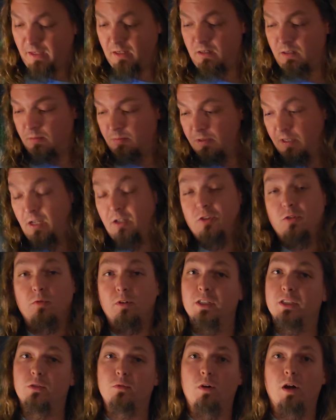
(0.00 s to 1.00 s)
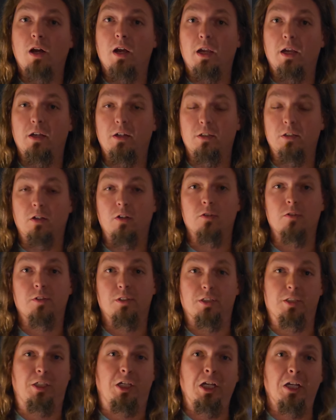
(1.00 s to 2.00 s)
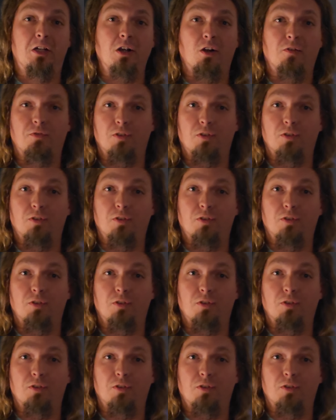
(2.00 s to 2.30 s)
I mean, there's a reason why I hung on to this guitar